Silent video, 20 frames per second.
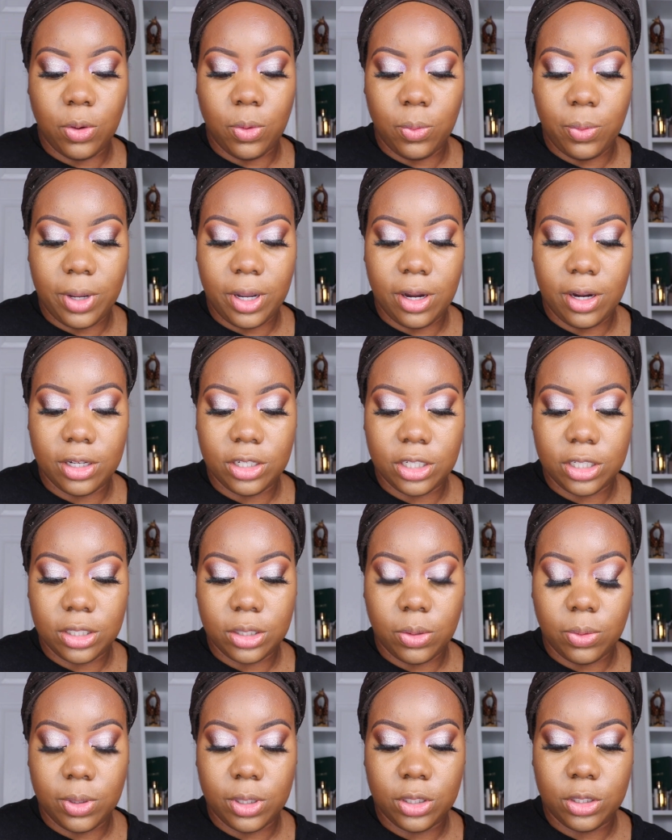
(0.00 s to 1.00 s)
So we are
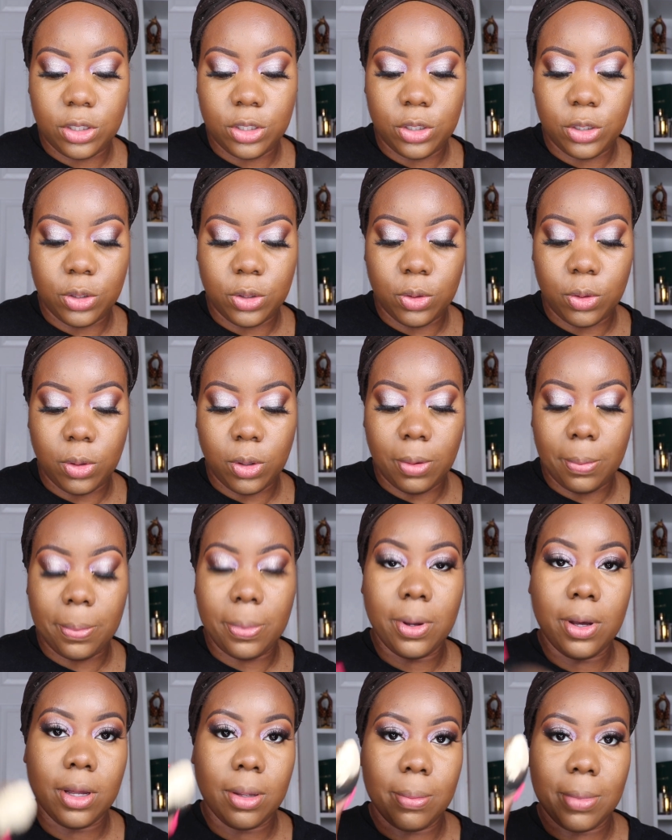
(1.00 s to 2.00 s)
just going to
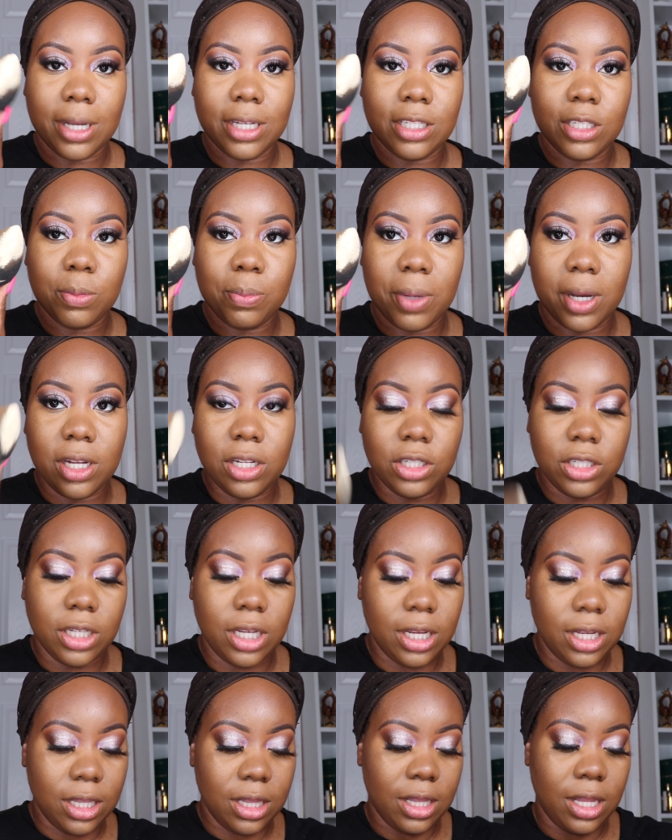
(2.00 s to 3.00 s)
put my sponge
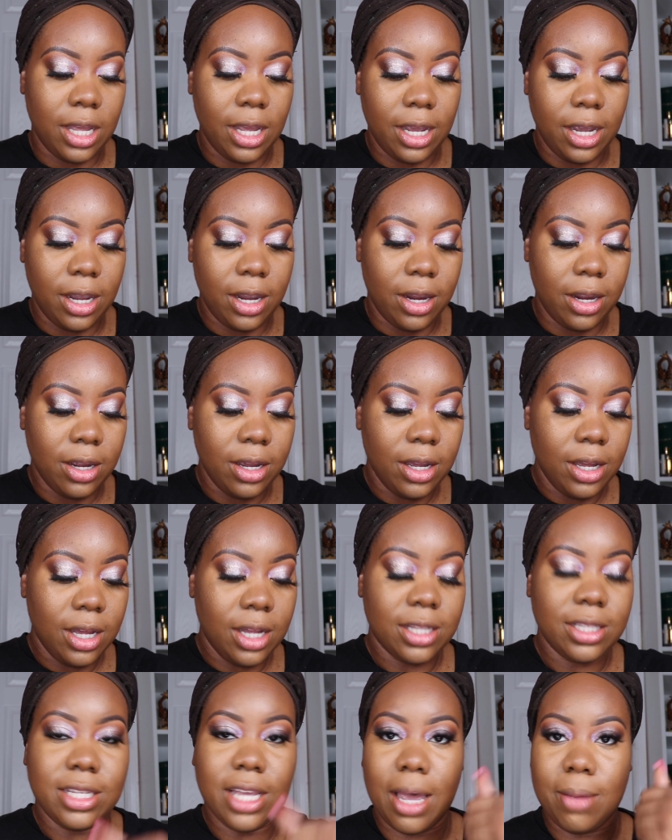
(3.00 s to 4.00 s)
in there,
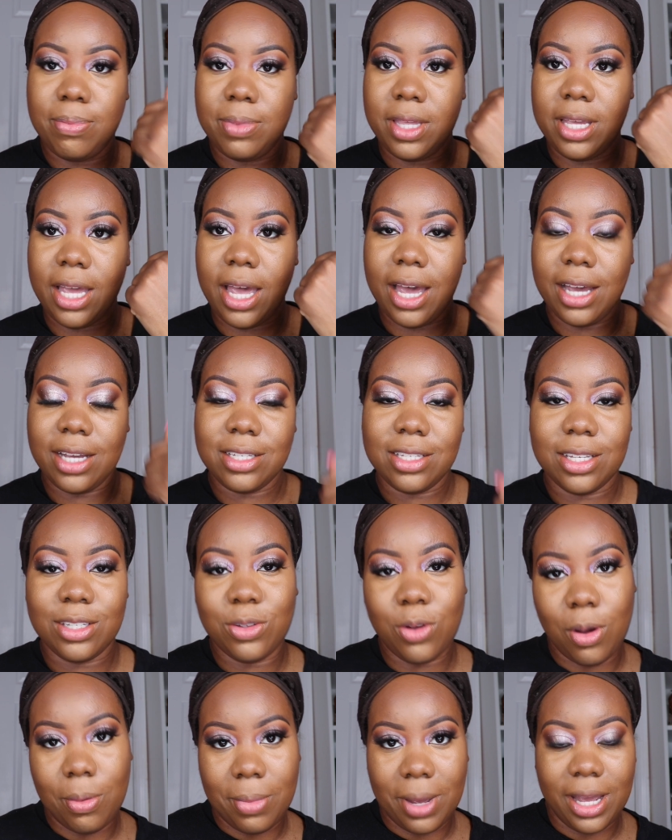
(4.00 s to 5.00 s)
tap the excess
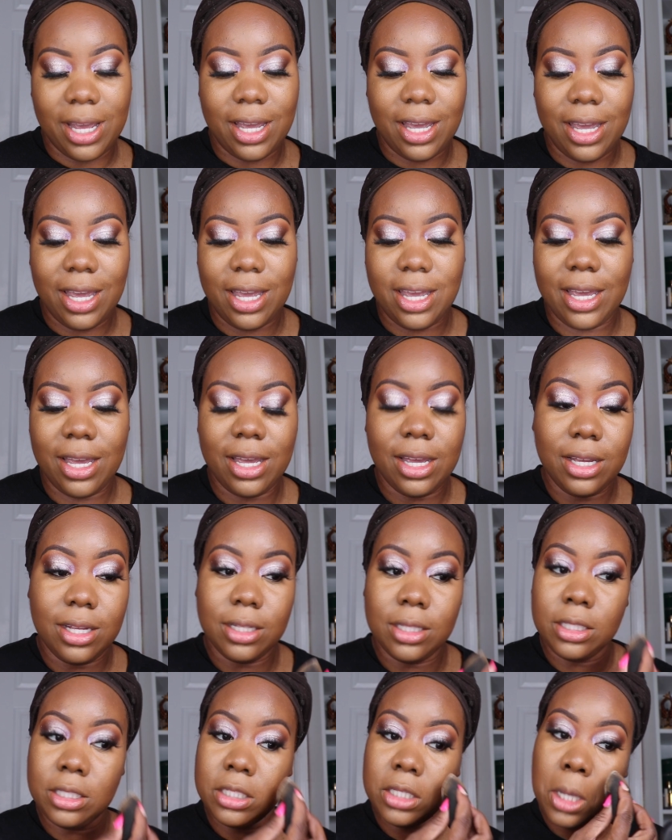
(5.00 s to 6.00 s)
on my
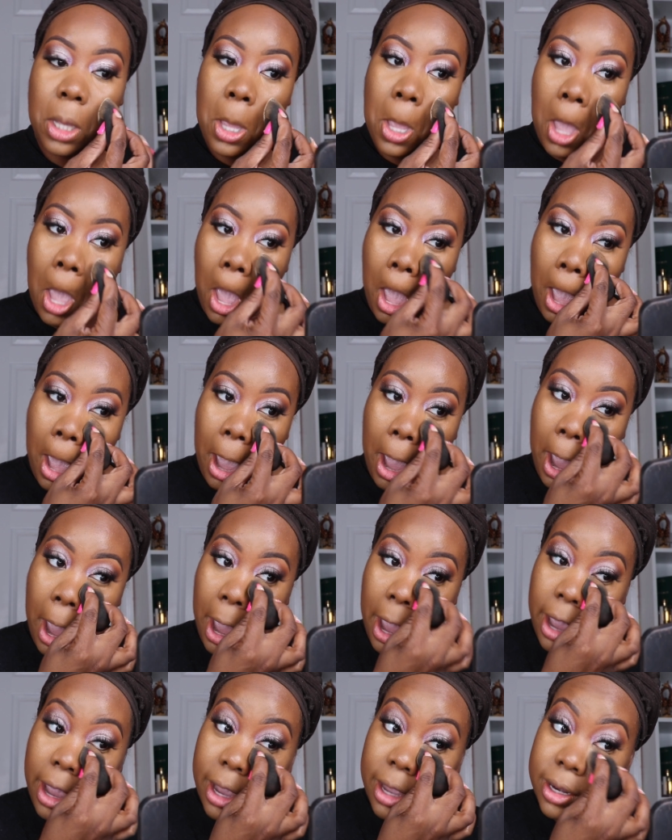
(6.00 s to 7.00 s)
hand,
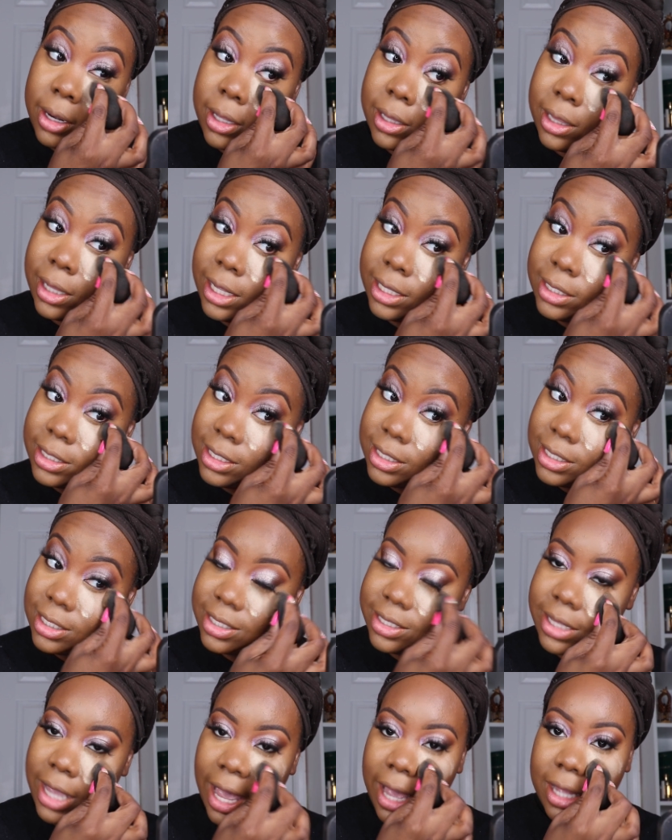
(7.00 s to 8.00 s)
and let's
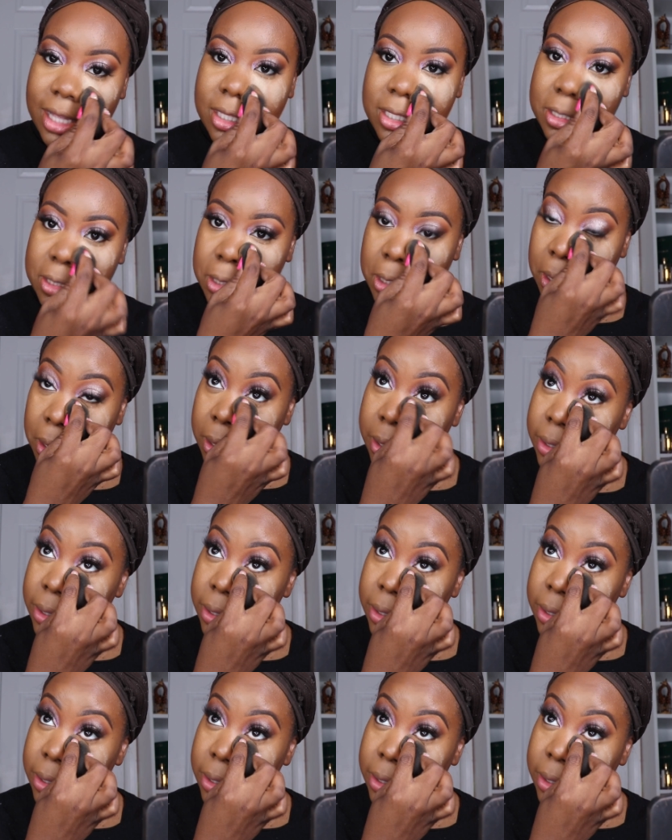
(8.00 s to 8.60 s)
set.